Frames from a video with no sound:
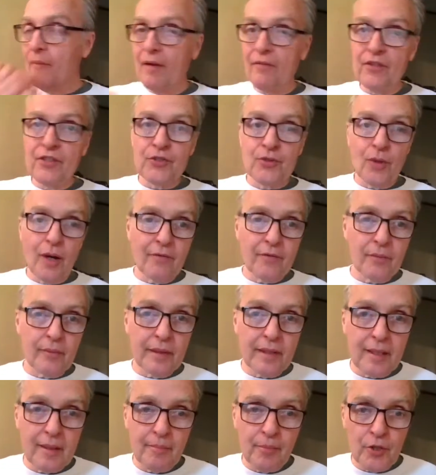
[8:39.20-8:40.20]
Every so often
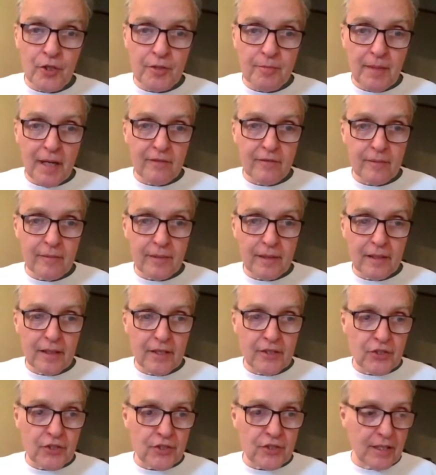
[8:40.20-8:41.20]
we get a pushback from the
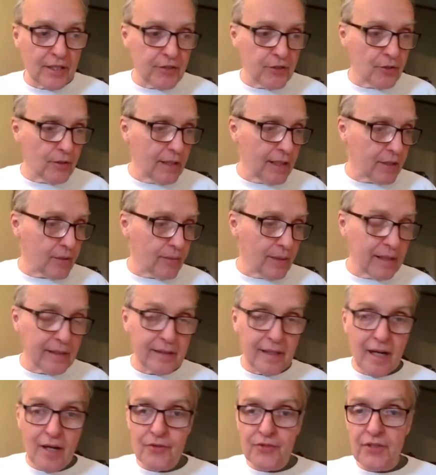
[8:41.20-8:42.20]
legislature, like
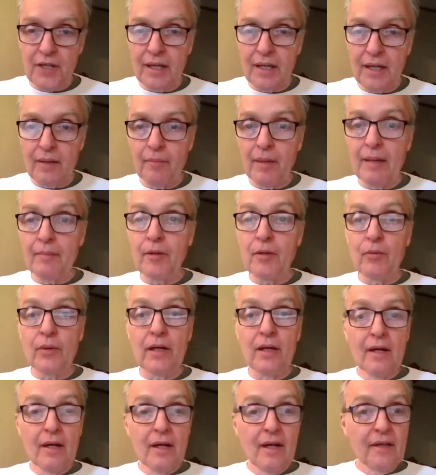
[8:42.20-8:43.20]
right now, saying maybe
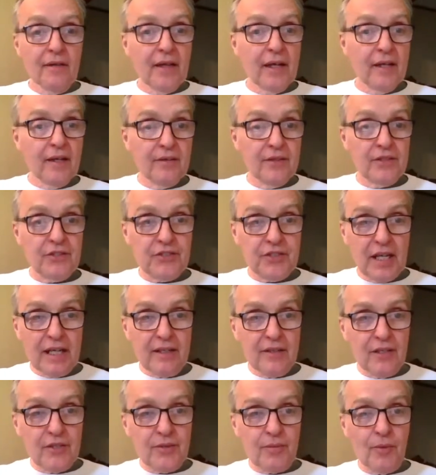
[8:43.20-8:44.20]
the
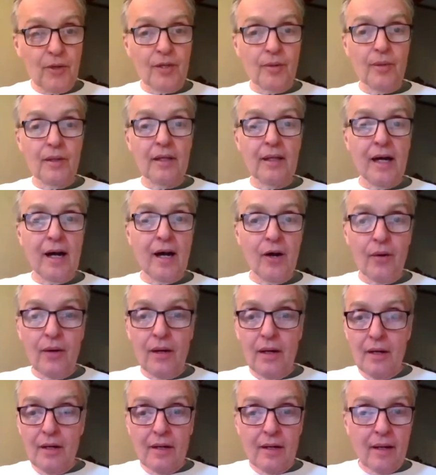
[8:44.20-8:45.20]
state doesn't want to
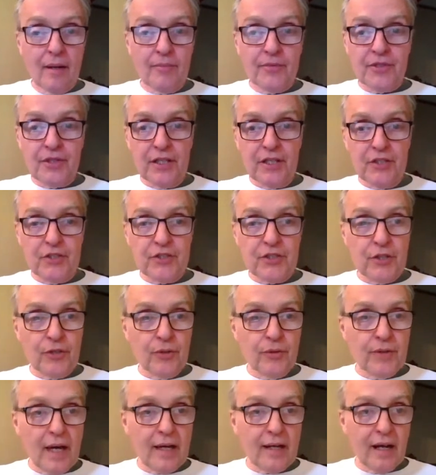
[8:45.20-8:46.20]
allow cities to
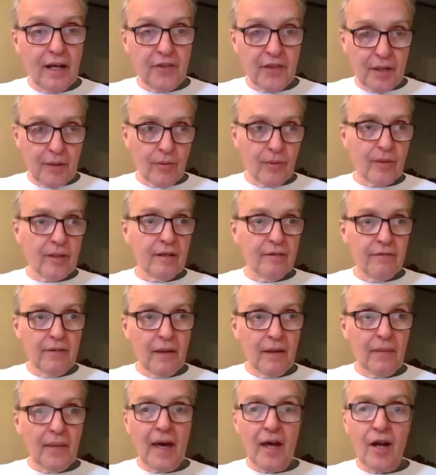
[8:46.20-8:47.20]
do that. I think we're going
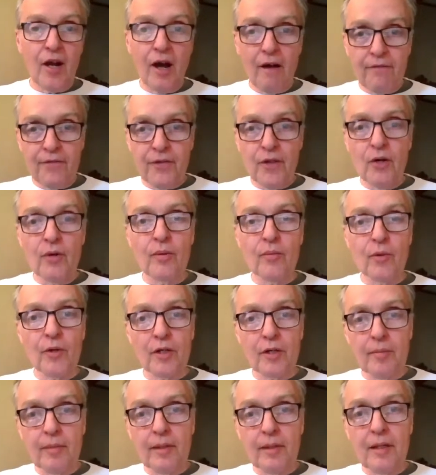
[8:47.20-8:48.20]
to fend that off, though,
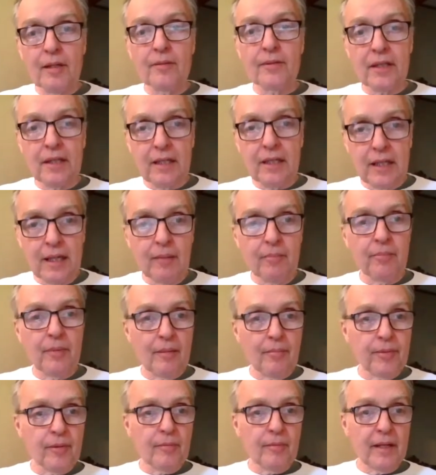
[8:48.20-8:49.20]
and we're going to be able to keep
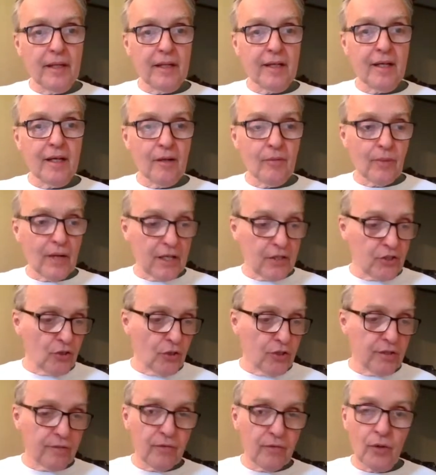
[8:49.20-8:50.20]
implementing our ranked
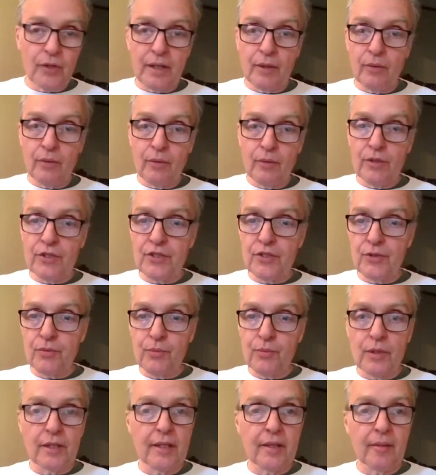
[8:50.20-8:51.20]
choice voting, which
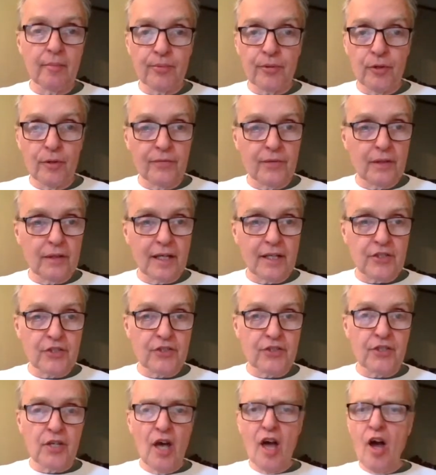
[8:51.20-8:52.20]
has really improved
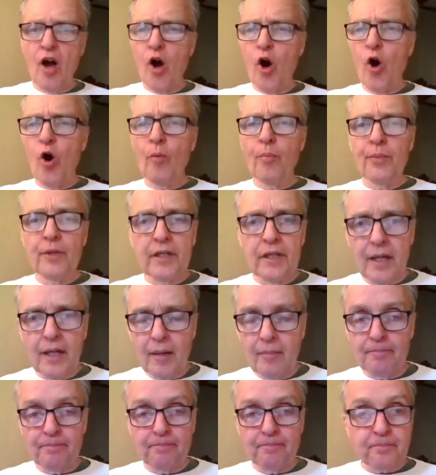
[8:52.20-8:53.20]
elections, opened
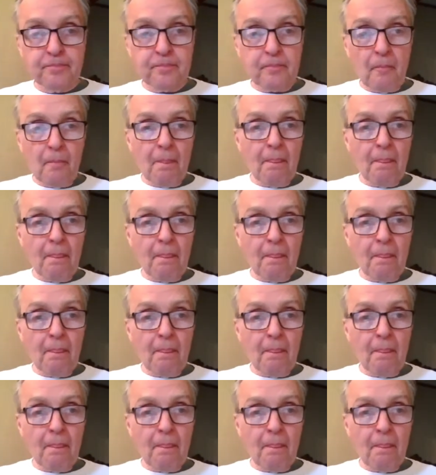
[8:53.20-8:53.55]
it up,